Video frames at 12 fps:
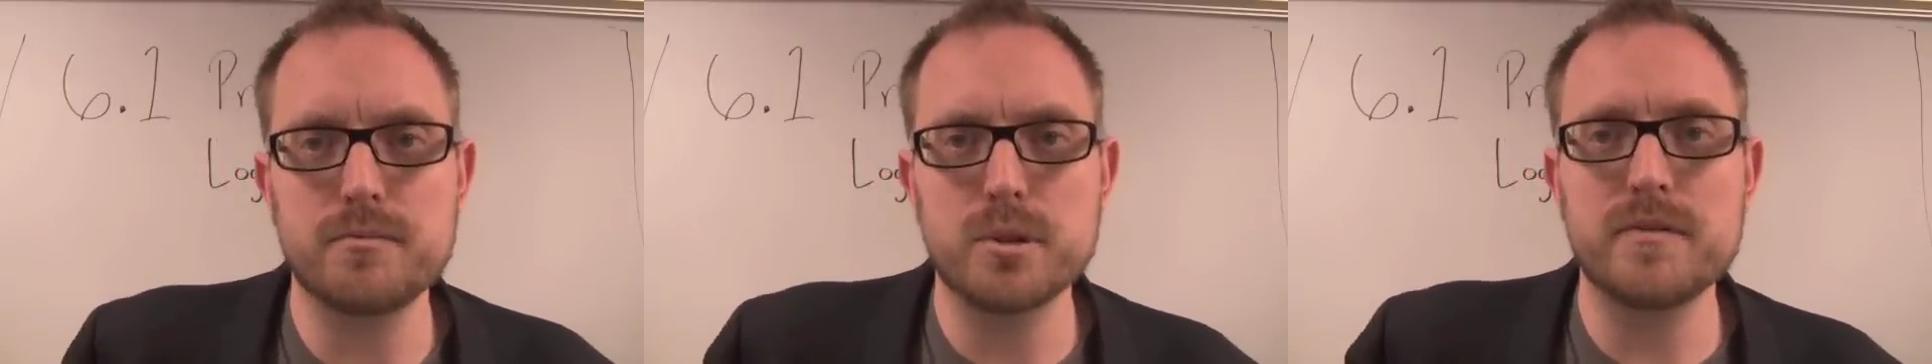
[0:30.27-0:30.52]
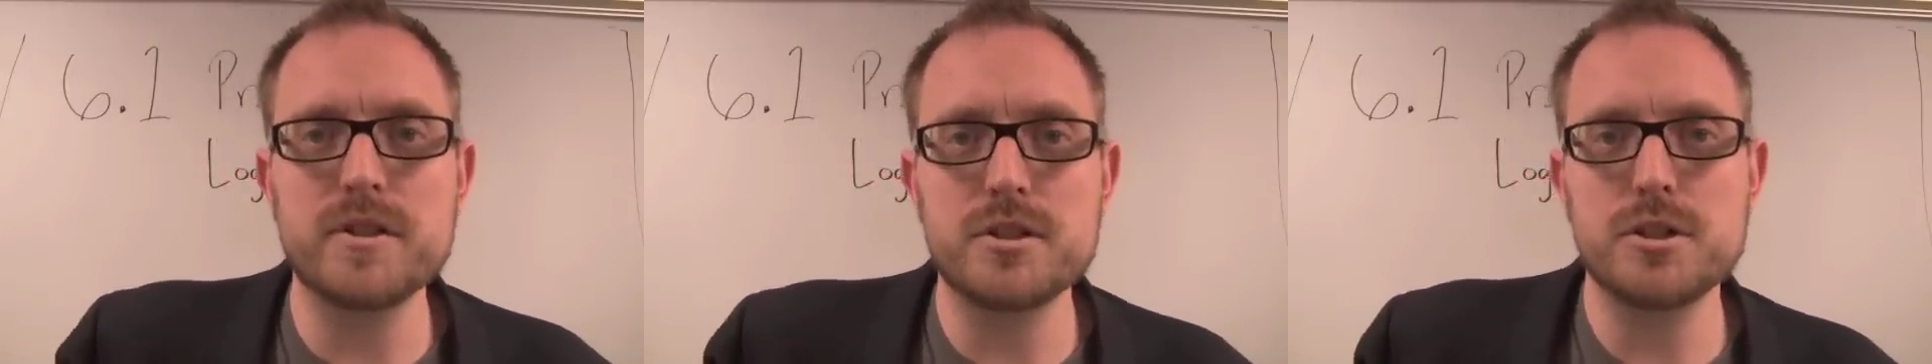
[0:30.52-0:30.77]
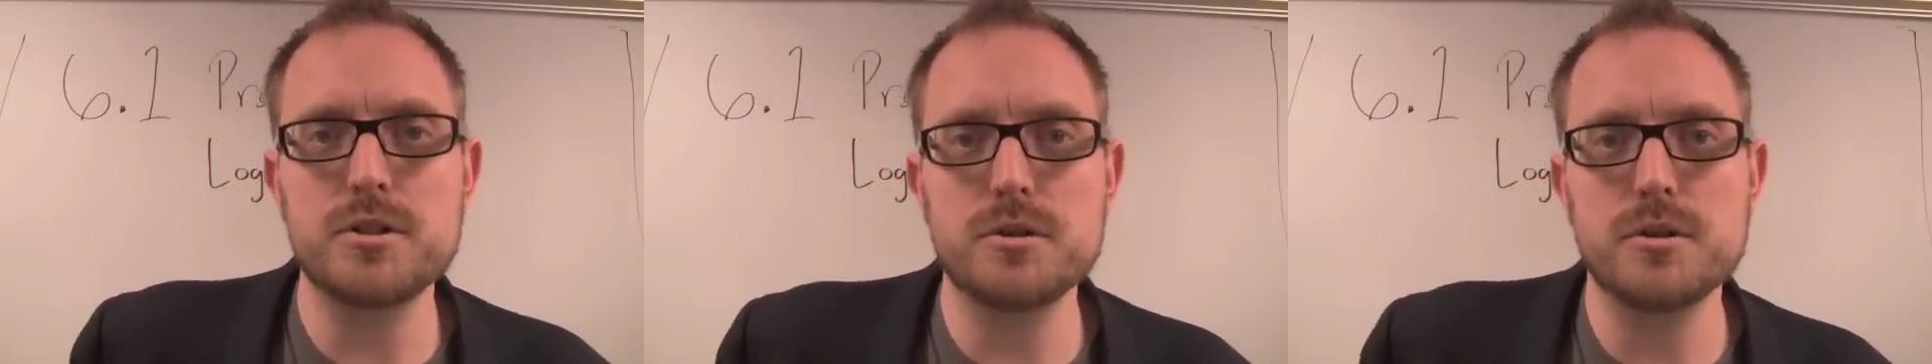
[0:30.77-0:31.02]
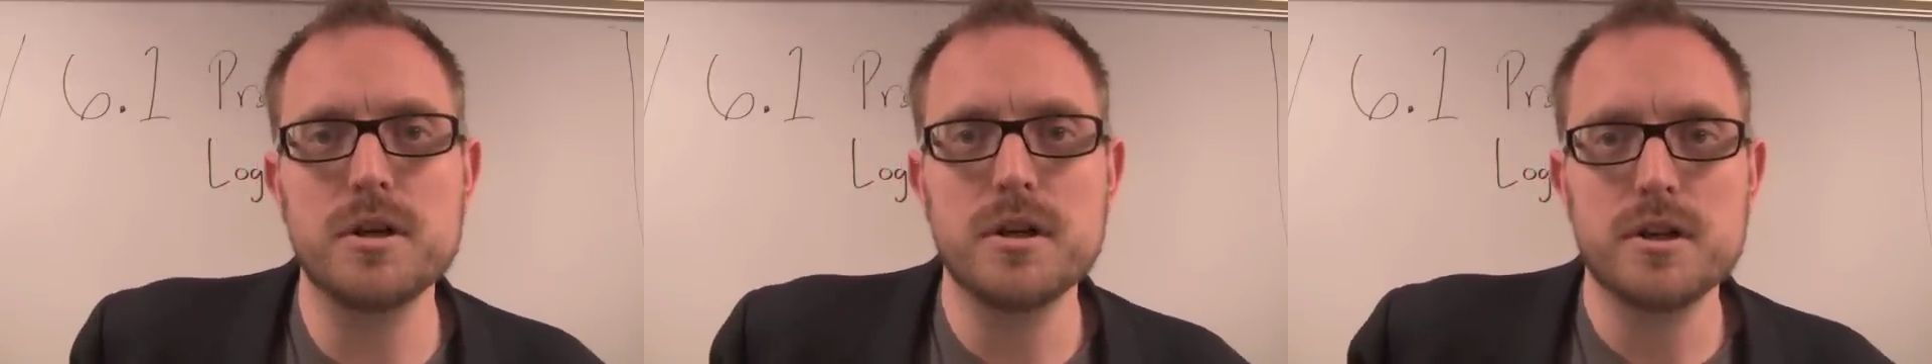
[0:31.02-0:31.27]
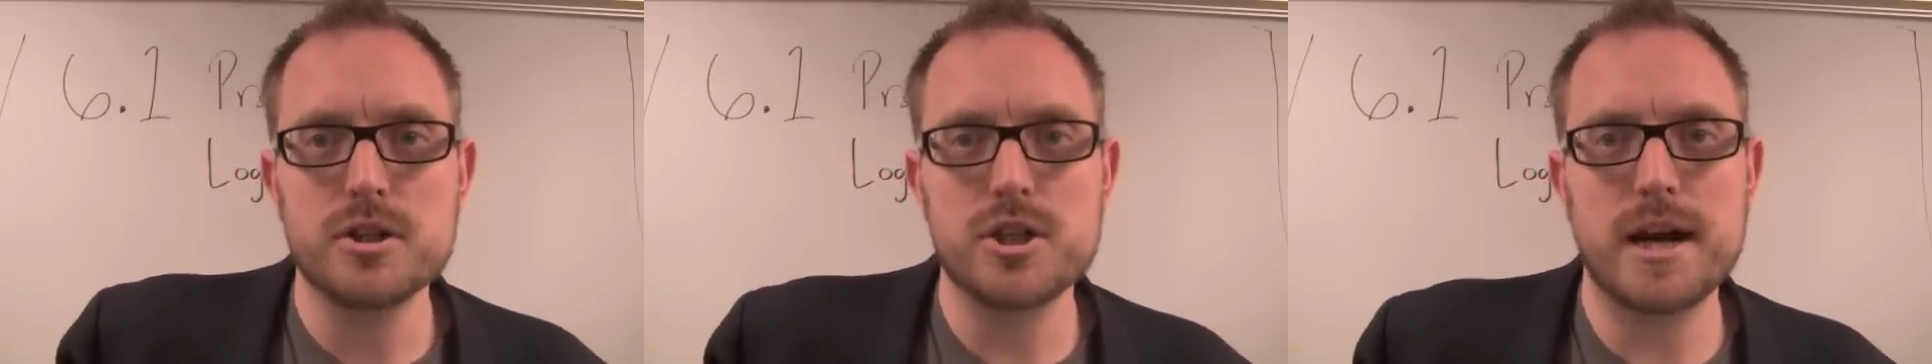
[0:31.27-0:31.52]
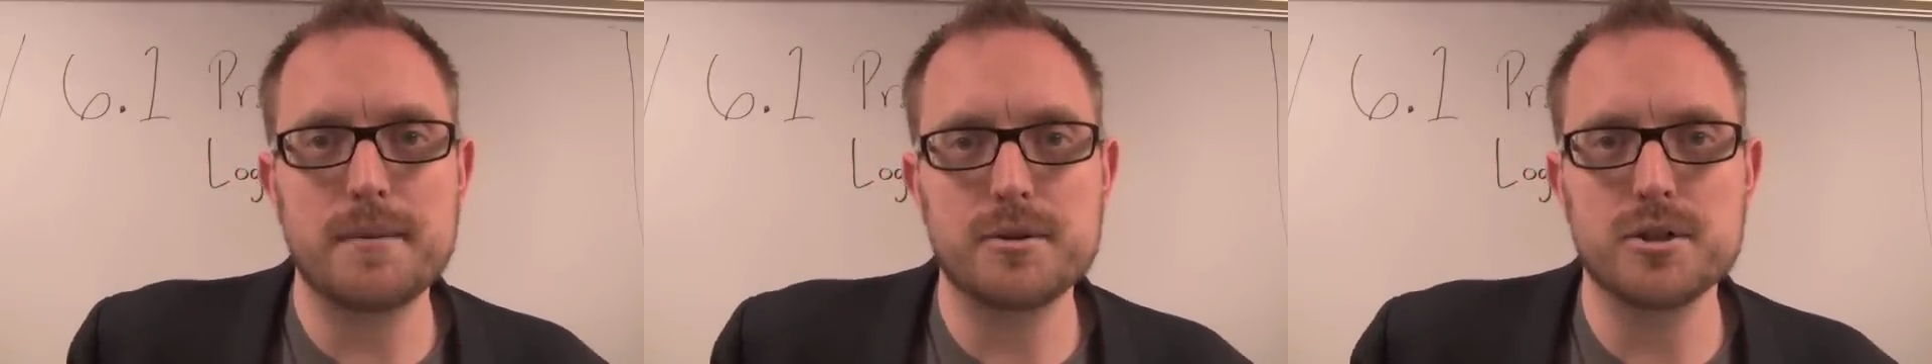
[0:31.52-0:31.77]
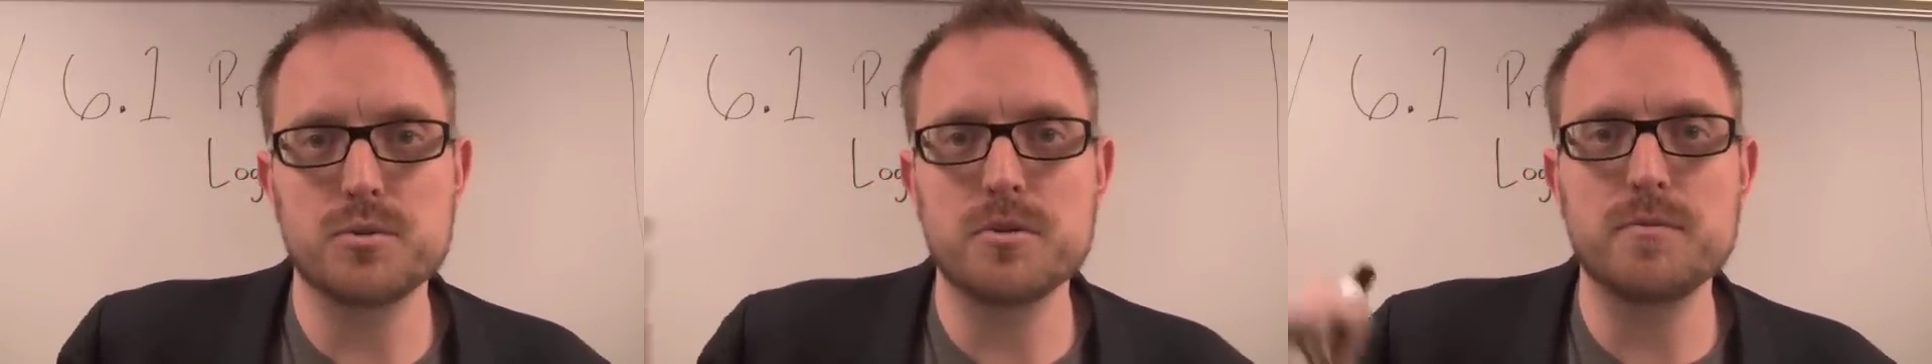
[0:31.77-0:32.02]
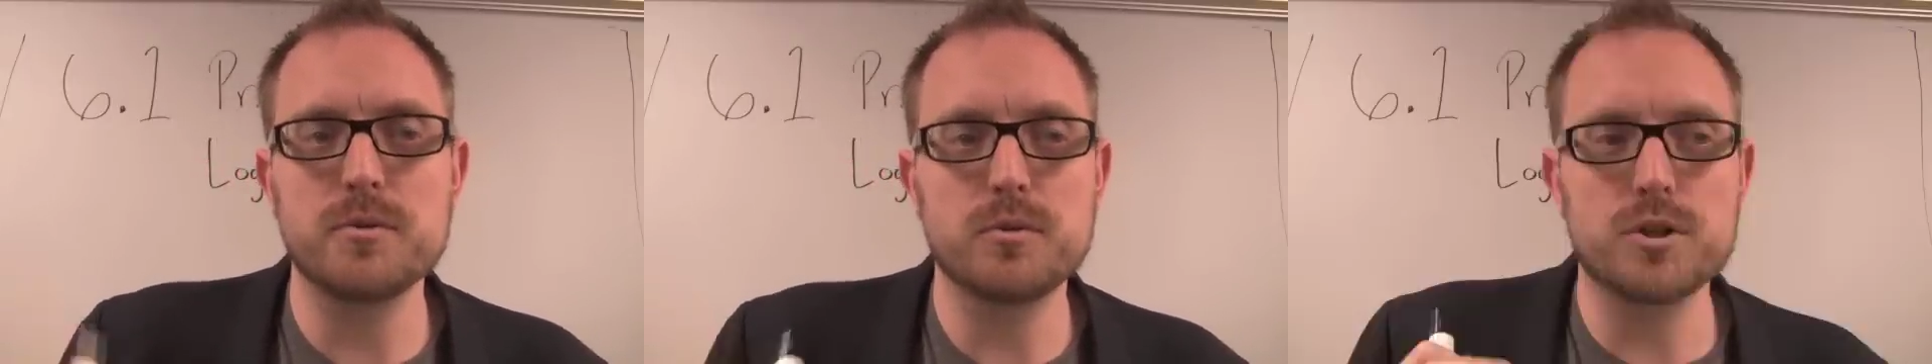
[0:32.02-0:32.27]
previous two chapters,
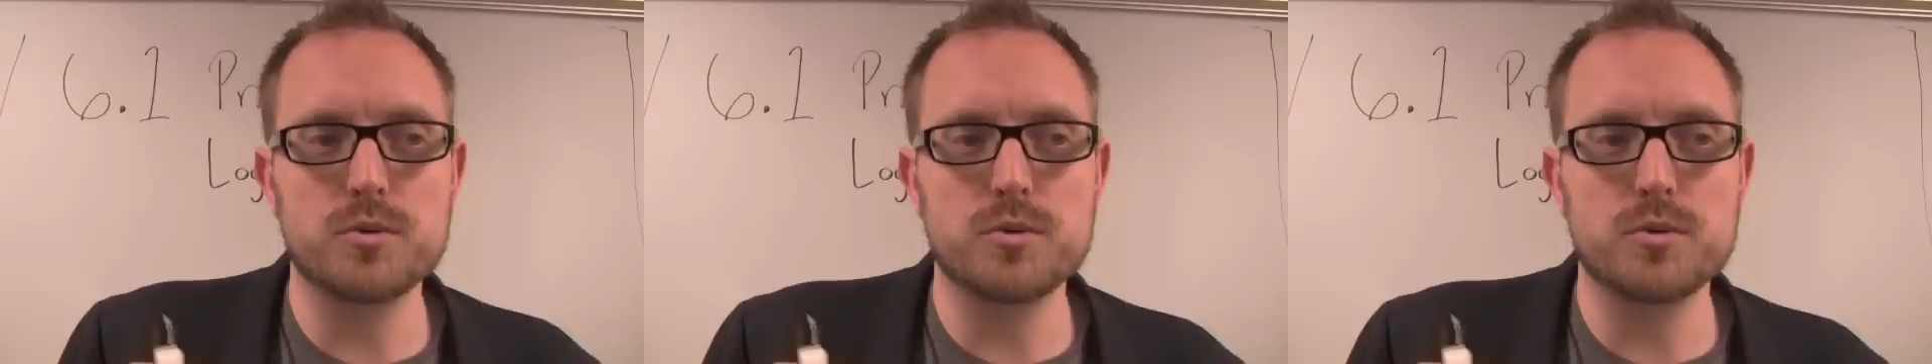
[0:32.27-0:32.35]
we've been,